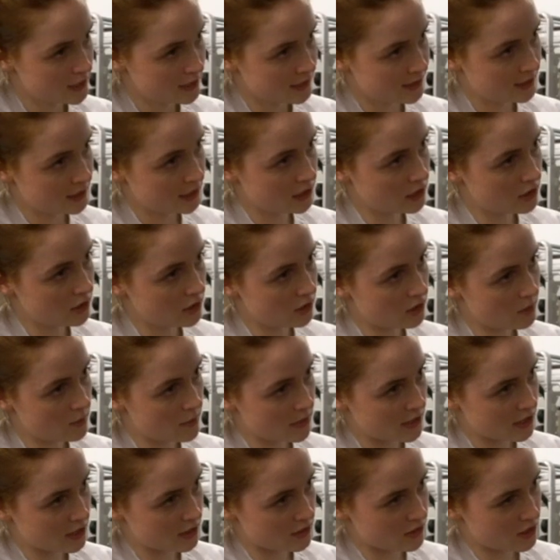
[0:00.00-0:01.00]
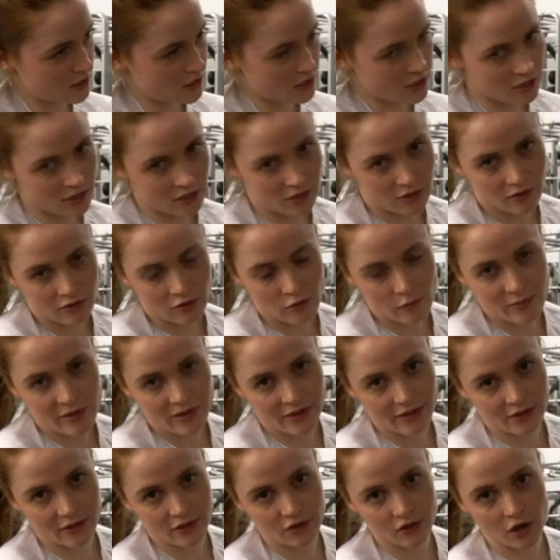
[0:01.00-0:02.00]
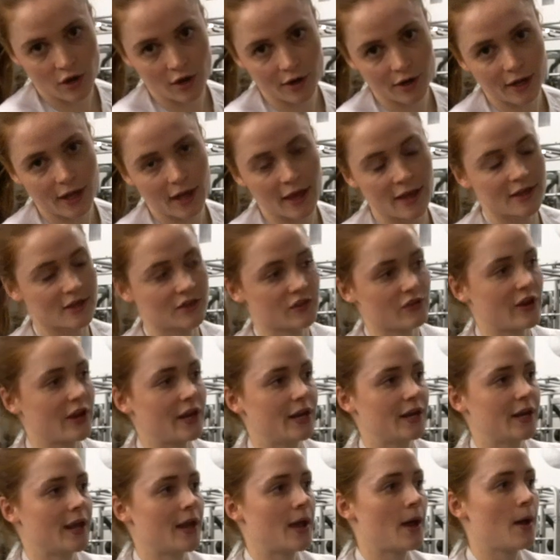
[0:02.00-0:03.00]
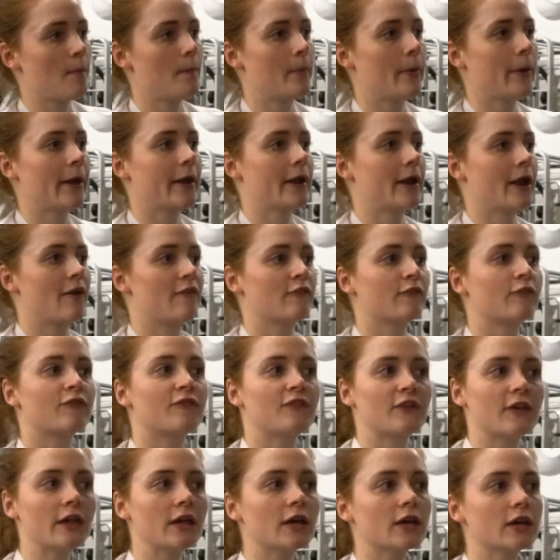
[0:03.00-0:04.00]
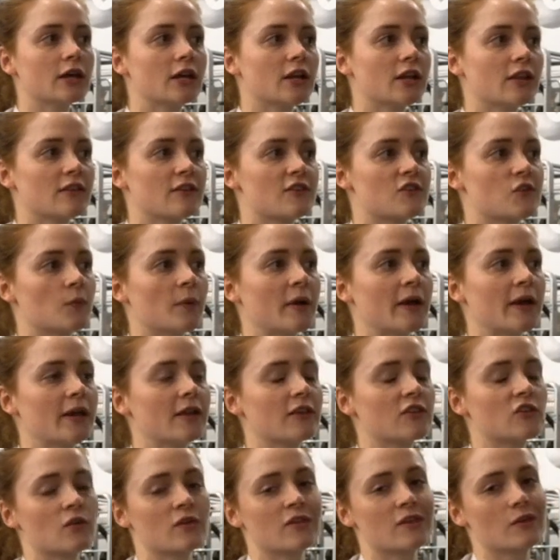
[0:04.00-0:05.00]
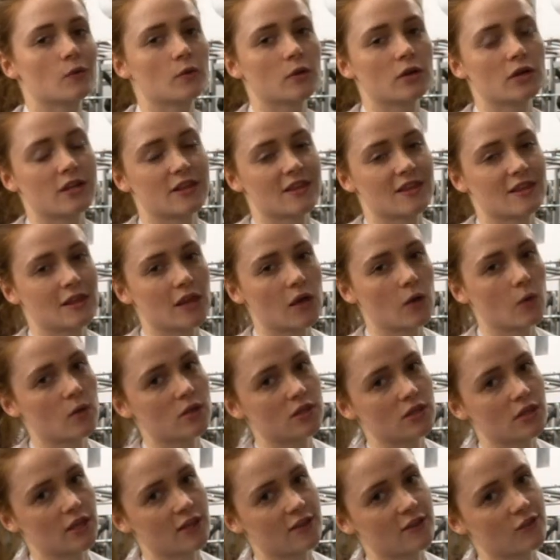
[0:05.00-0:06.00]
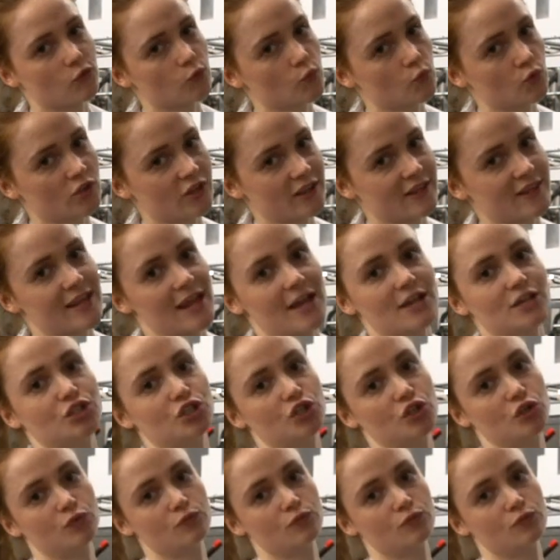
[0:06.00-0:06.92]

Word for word: Seeing a little bit of the starry eyes right now, but I'm feeling good at this weight, so I think we're going to stick with this through to set 2.